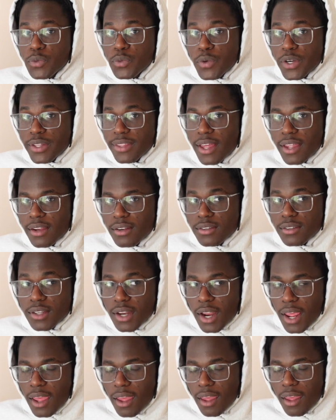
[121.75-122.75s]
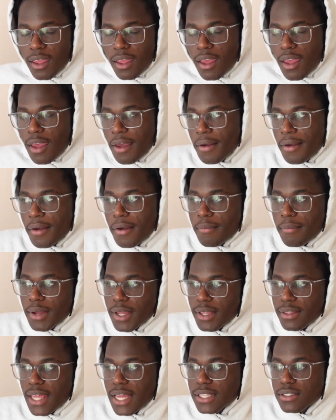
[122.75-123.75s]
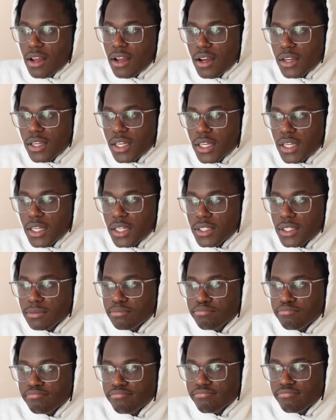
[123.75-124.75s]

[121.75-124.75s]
to work that today. But that's all good.